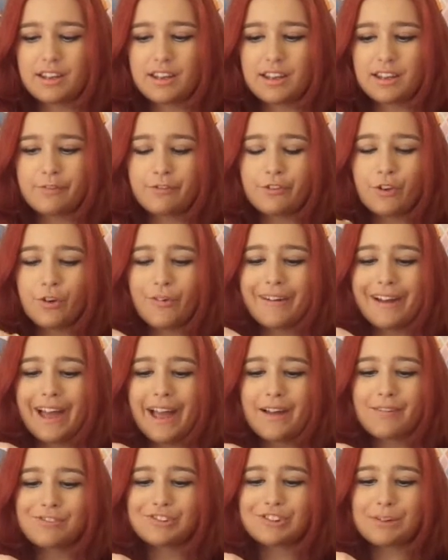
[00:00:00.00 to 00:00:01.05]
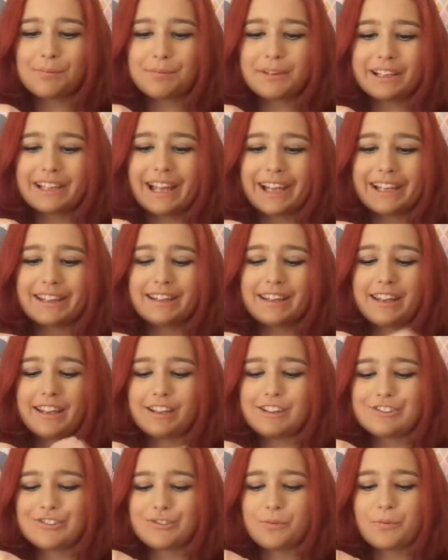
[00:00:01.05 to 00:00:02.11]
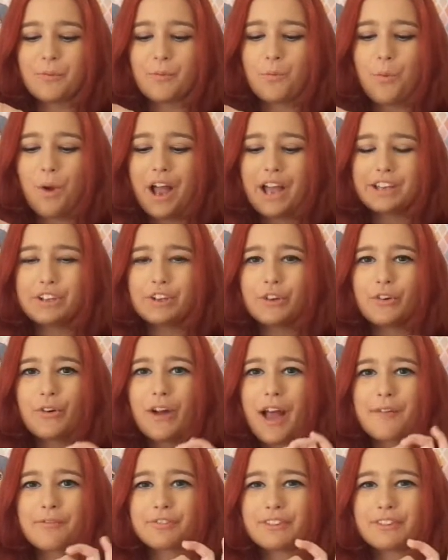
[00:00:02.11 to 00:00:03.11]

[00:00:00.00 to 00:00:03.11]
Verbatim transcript: if you have something like this, why do you have